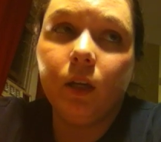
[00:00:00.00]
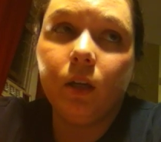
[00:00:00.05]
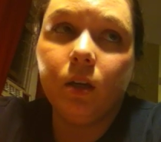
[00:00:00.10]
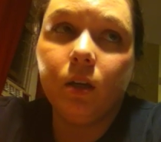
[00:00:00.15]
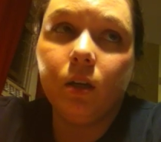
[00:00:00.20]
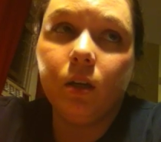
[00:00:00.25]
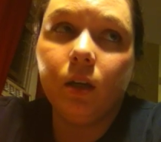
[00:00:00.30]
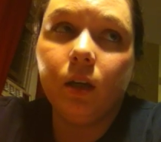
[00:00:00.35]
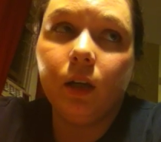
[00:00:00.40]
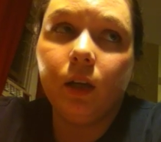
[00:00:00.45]

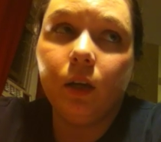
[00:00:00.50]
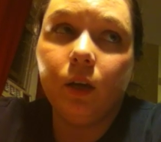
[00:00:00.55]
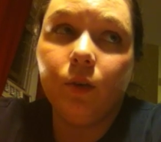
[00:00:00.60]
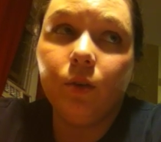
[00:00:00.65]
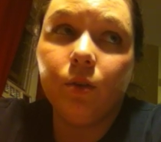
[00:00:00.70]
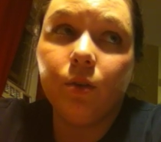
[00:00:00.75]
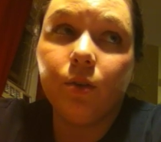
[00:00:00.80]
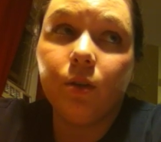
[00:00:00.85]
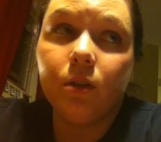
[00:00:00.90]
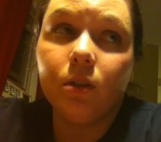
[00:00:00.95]
I know what
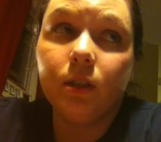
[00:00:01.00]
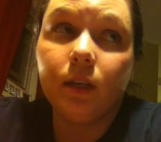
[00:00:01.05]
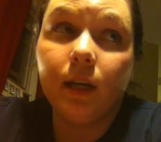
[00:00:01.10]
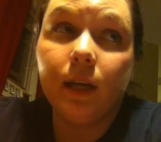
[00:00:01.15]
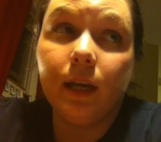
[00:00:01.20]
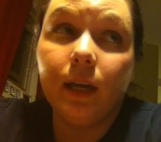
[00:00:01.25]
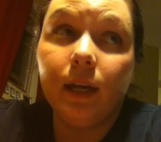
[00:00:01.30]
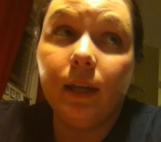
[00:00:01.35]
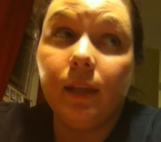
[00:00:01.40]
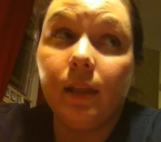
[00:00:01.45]
they're going to
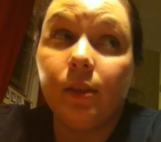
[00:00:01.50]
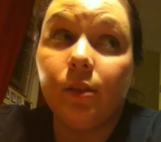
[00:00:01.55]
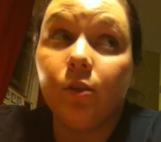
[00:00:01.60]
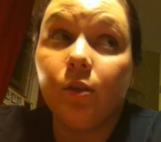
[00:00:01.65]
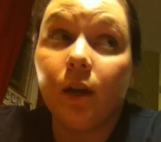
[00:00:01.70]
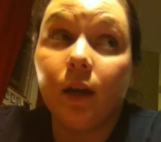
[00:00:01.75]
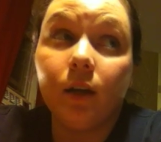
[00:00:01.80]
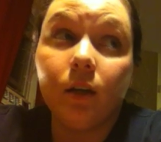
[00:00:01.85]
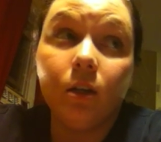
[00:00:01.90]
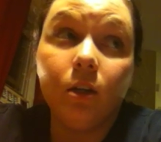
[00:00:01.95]
say, that they're
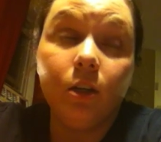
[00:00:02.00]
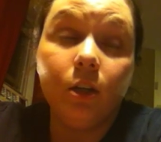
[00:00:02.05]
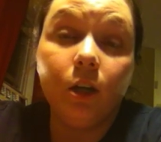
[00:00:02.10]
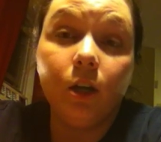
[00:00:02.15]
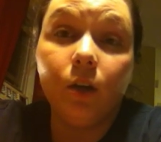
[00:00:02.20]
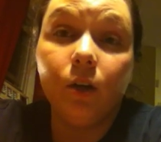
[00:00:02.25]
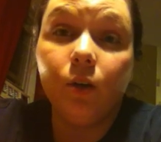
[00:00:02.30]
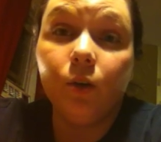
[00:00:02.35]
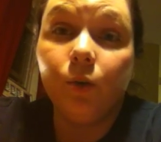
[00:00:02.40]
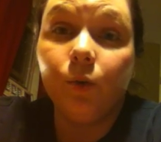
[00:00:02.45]
not going to
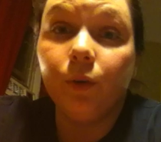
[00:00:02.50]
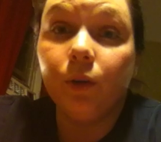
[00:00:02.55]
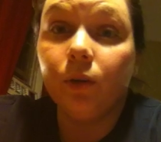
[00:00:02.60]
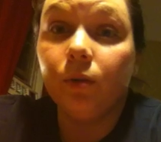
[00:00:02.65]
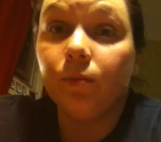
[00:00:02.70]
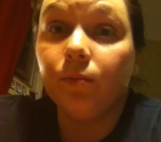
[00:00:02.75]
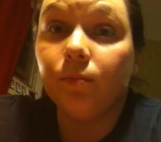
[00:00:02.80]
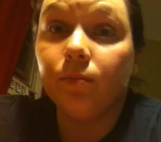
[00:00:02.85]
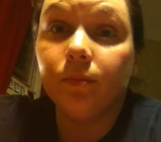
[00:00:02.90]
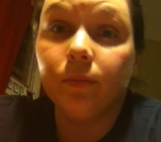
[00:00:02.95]
know,
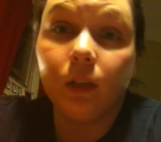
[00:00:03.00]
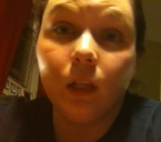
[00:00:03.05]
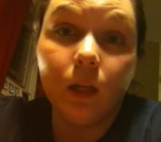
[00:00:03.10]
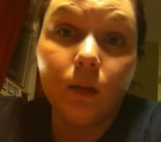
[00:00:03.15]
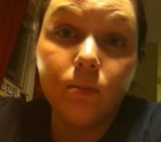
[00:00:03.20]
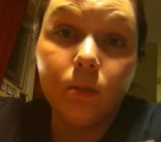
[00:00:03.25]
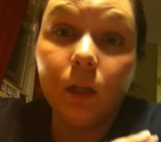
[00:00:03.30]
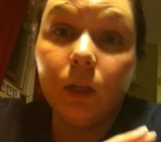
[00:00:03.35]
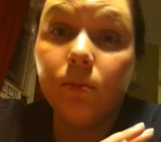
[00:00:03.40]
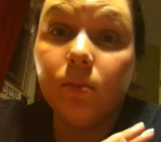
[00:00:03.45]
and blah,
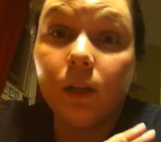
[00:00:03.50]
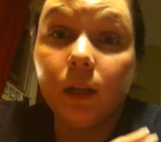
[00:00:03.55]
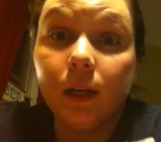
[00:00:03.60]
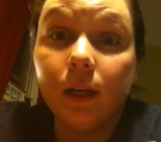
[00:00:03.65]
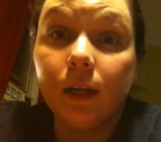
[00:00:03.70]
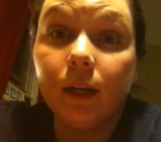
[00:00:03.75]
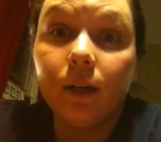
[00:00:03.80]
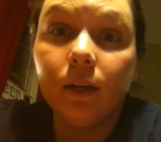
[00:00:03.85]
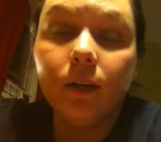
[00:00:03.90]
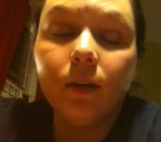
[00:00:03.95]
blah,
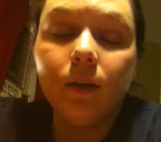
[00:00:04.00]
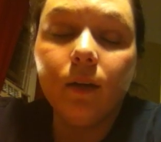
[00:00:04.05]
blah.